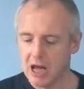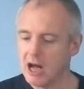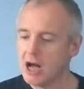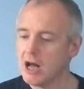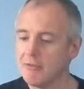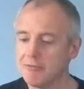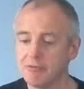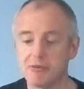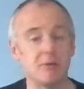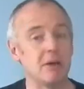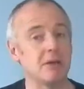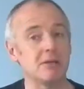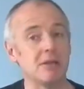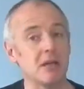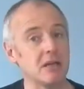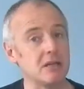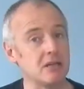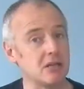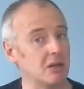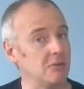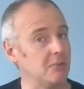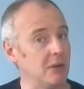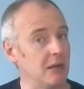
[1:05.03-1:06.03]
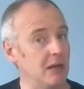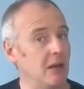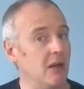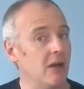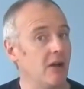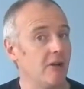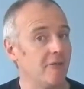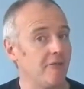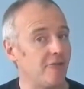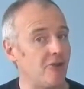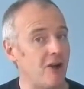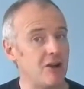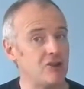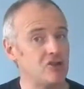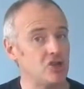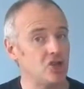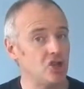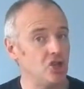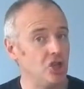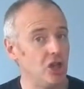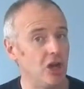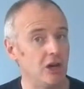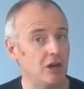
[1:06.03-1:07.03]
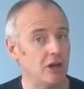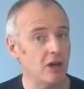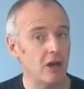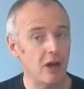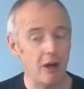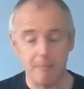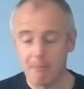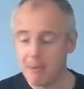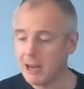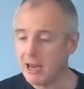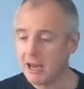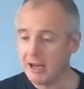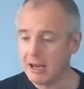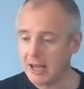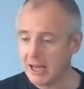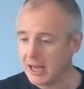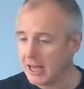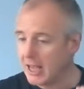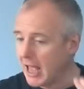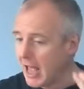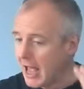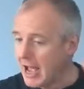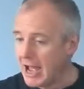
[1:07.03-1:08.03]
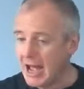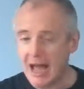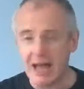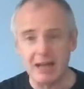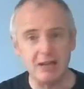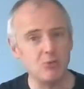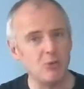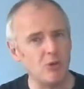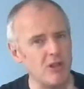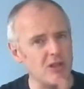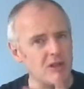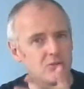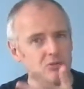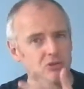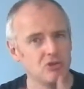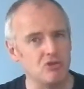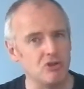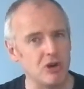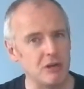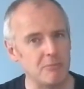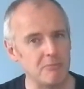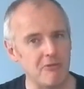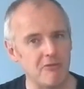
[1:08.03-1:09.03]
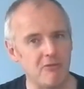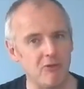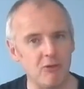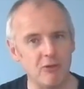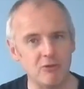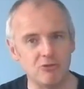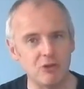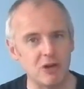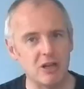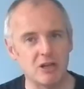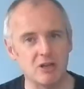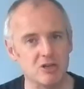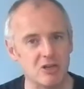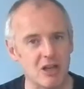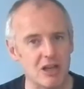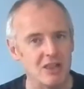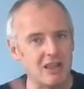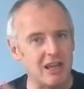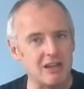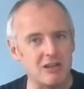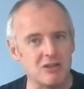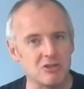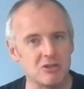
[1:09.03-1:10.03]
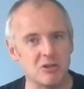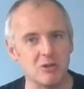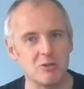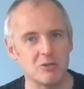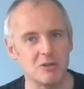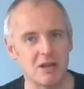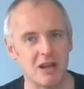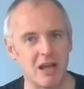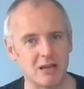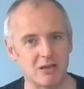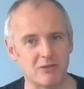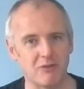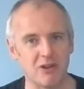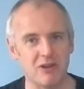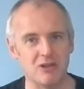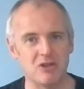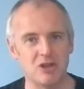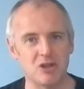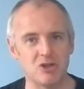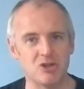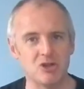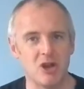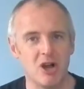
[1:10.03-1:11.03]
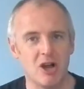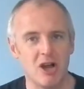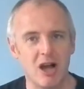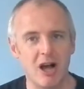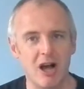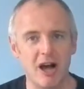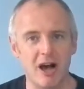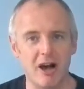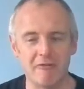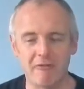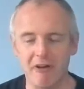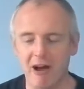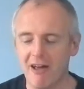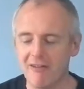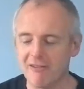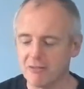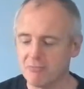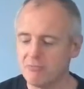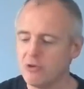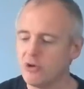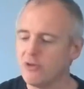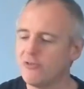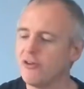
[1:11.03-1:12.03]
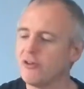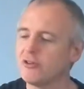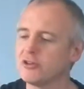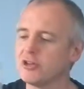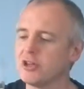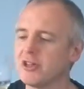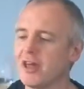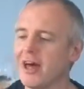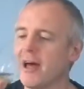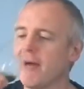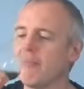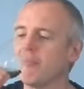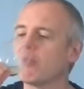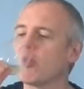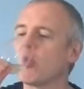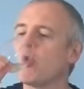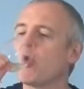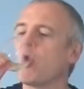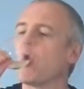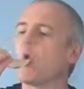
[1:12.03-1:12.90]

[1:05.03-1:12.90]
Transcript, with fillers: Uh, smells like it's going to be fresh, young, appealing, and one of those drink before drinkers, and then as soon as the next vintage uh, arrives, move on to that.